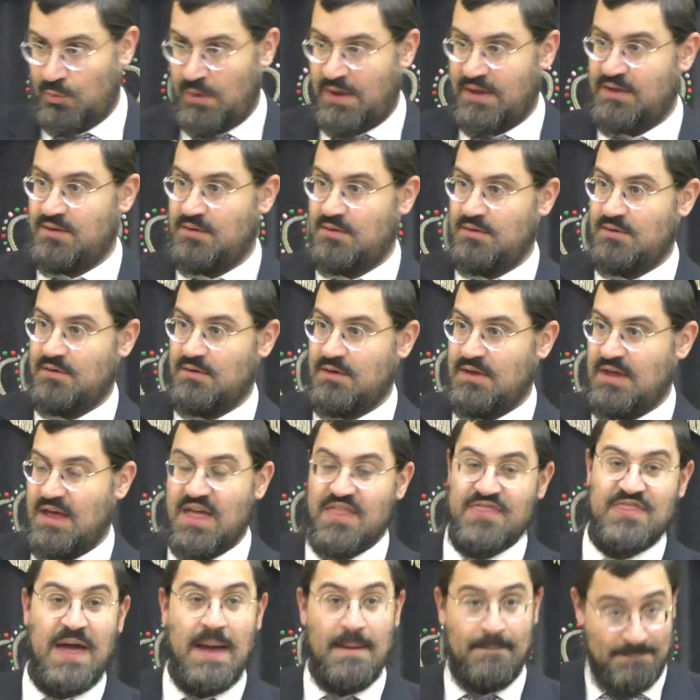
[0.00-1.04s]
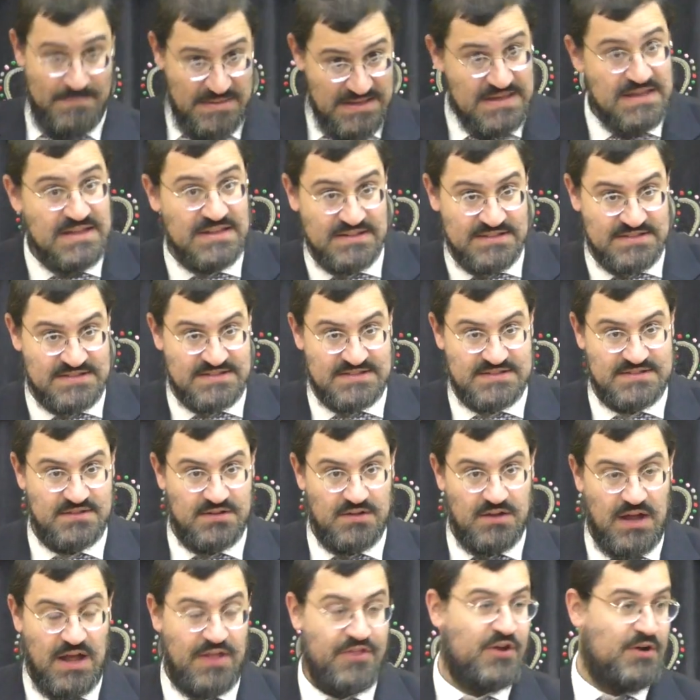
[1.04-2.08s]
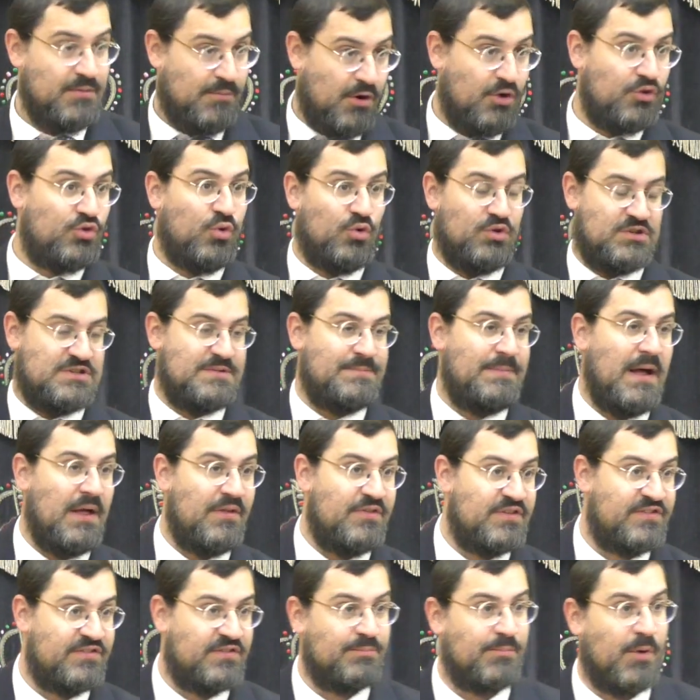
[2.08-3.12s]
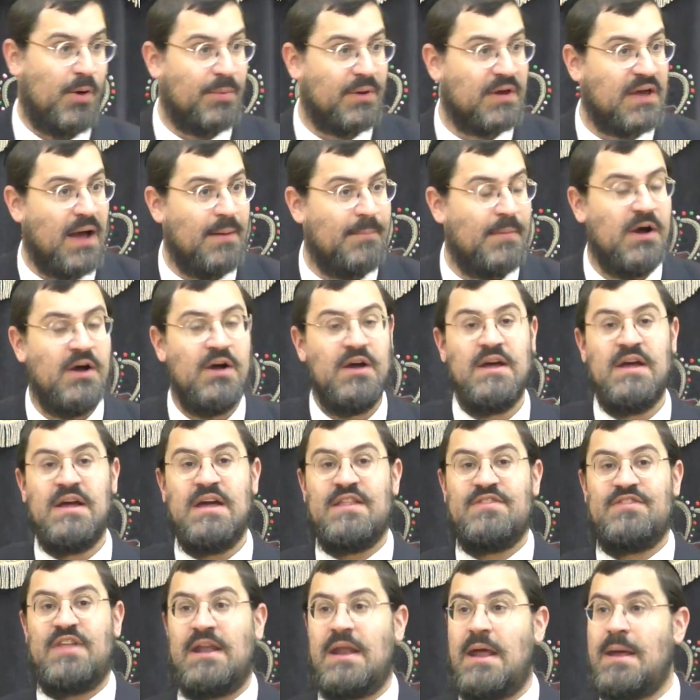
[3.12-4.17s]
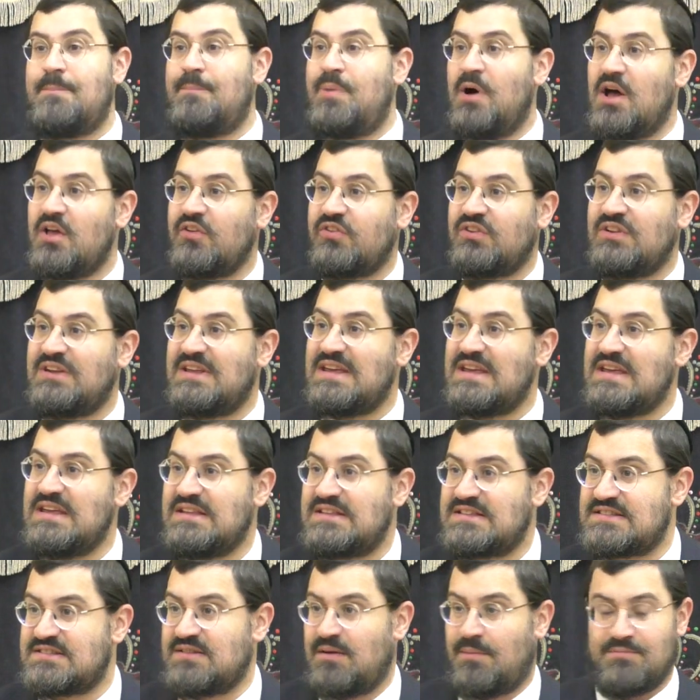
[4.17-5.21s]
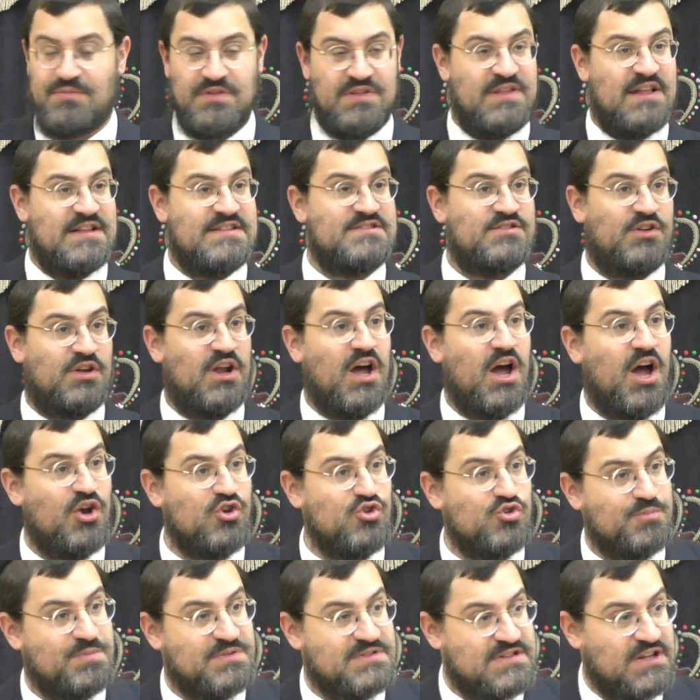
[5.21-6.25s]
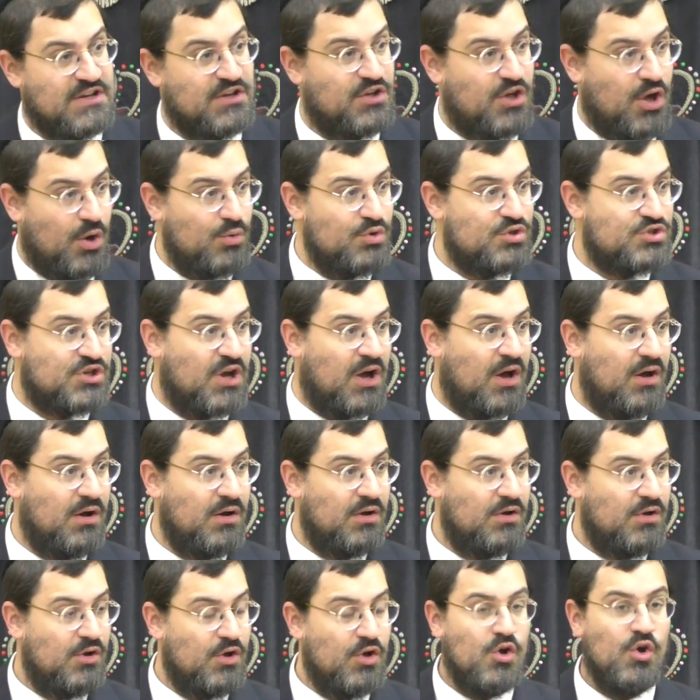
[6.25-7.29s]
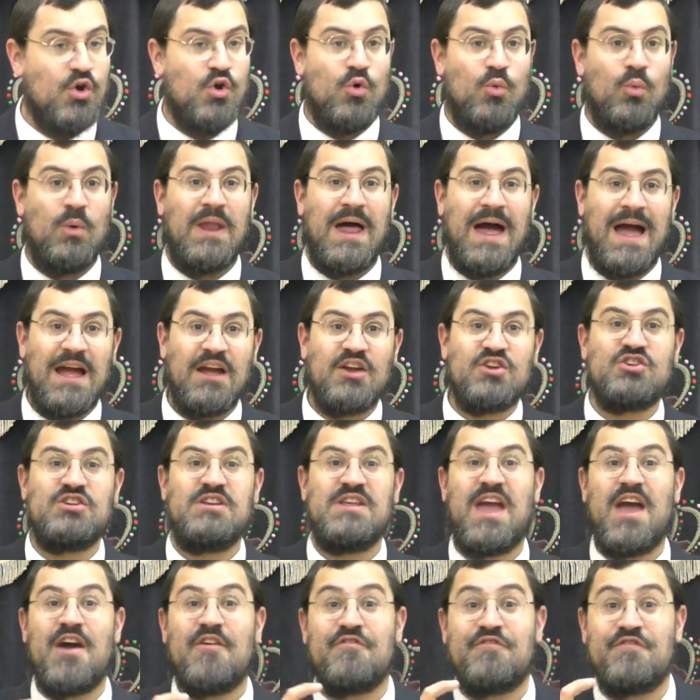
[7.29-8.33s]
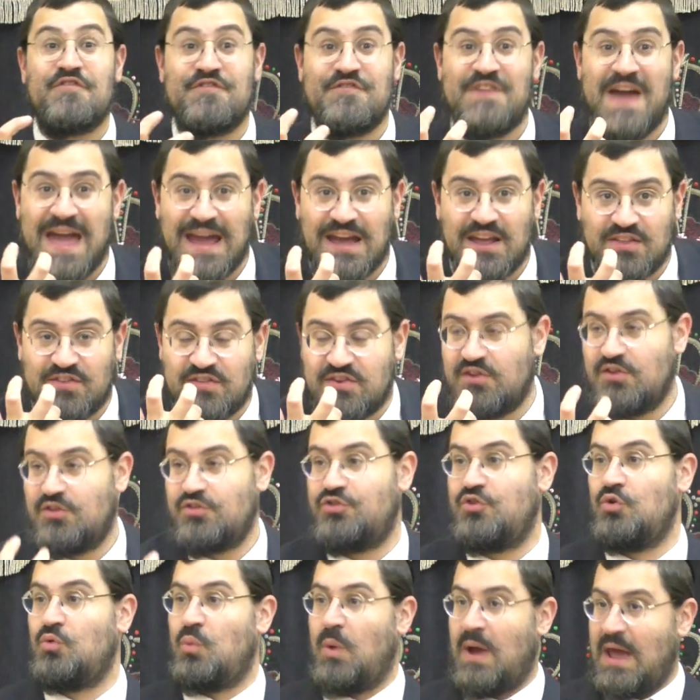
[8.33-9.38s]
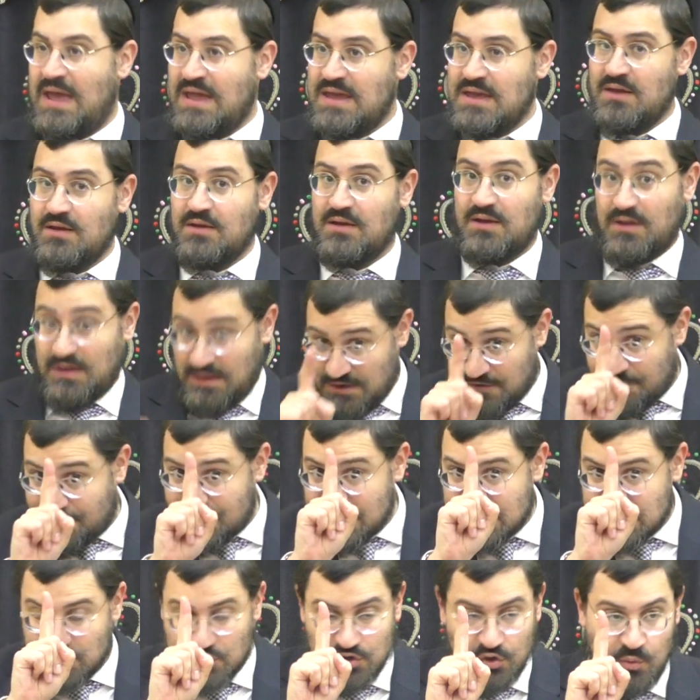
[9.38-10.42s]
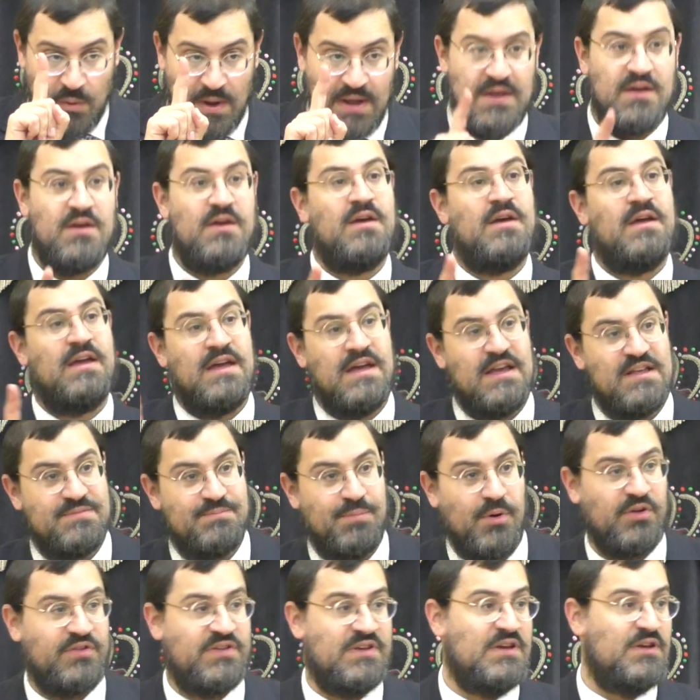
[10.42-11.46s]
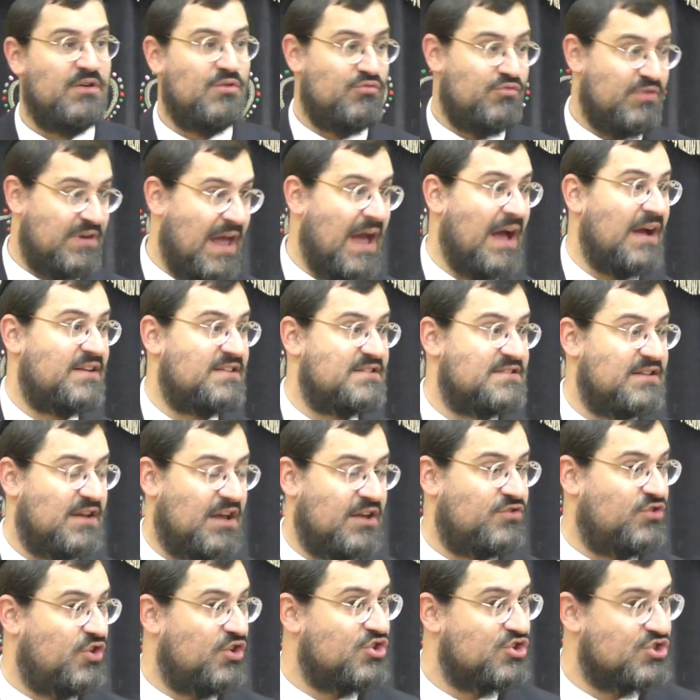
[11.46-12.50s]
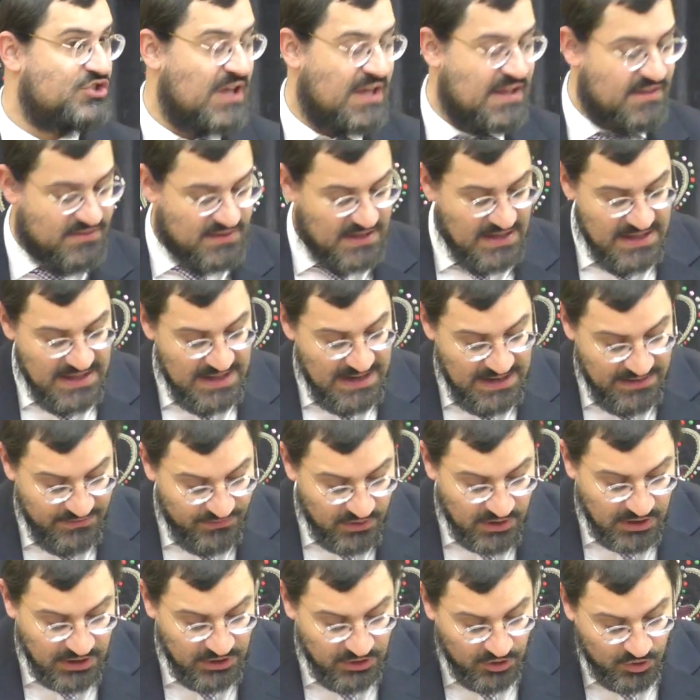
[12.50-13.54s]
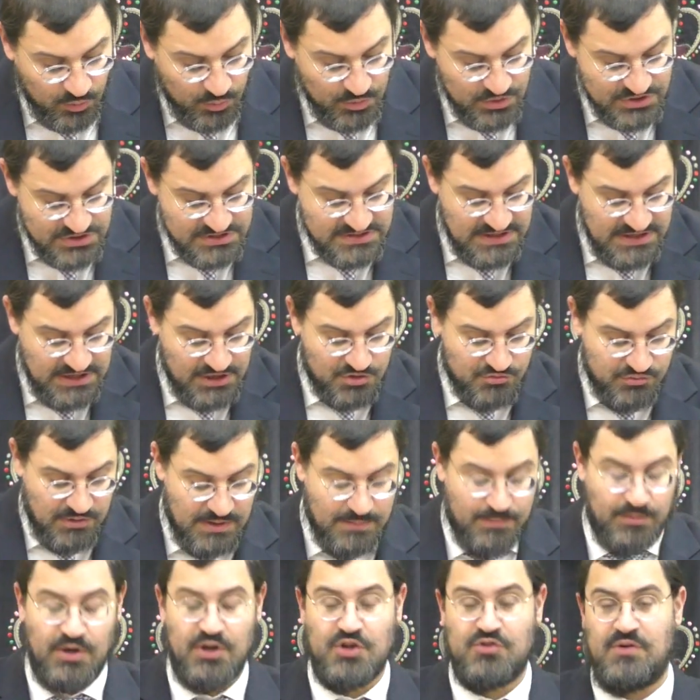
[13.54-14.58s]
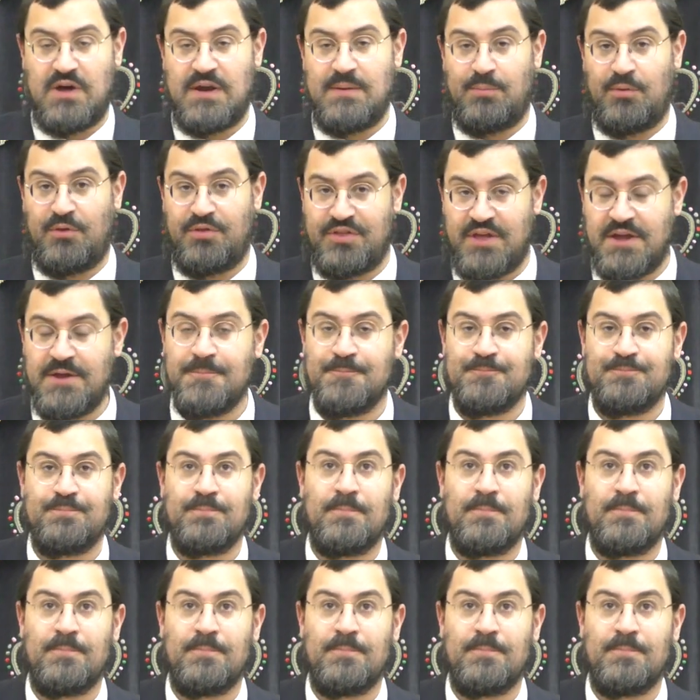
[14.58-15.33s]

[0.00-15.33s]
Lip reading: way. That means, and the Gemara talks about this in Baba Kama, that a person eats something that's not 100% kosher will actually affect the way, in a physical way, his body reacts. As I state in the Chinuch, which is an incredible, incredible thing.